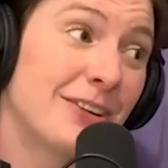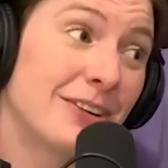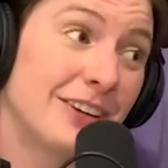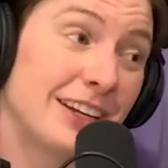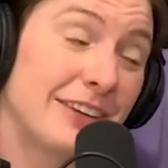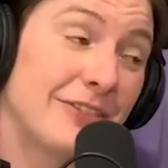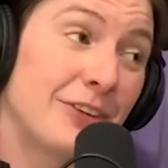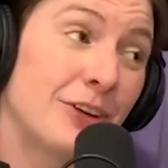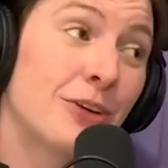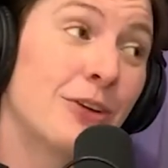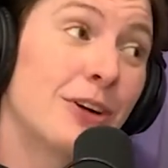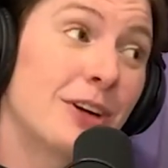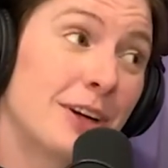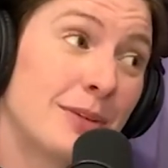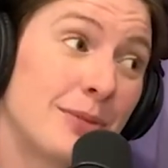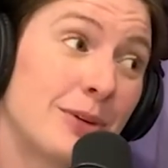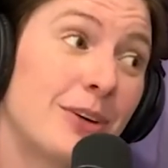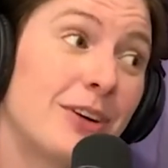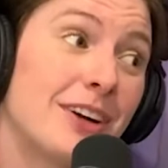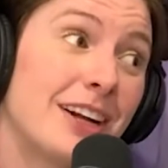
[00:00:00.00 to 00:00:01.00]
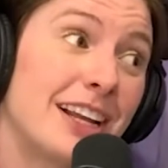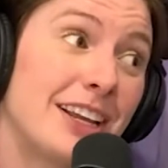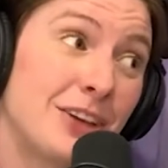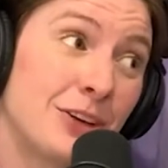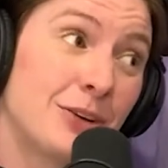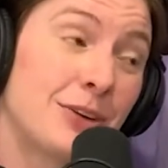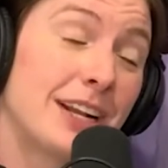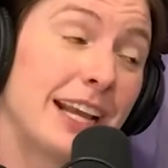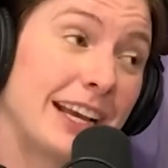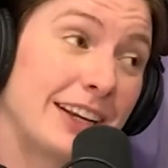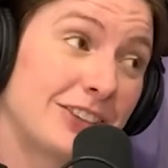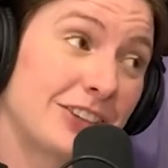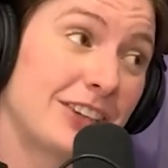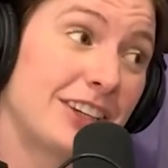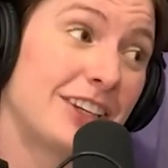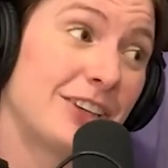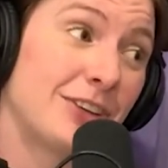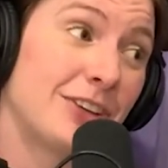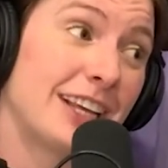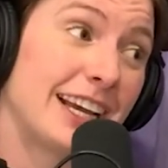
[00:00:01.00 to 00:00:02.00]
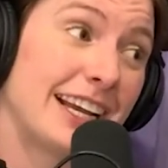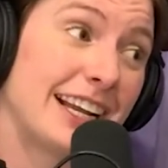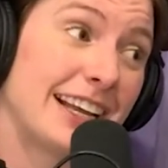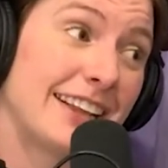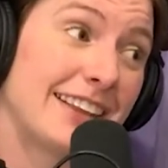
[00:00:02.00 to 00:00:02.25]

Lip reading: if you were a boy, you would actually do that, I think.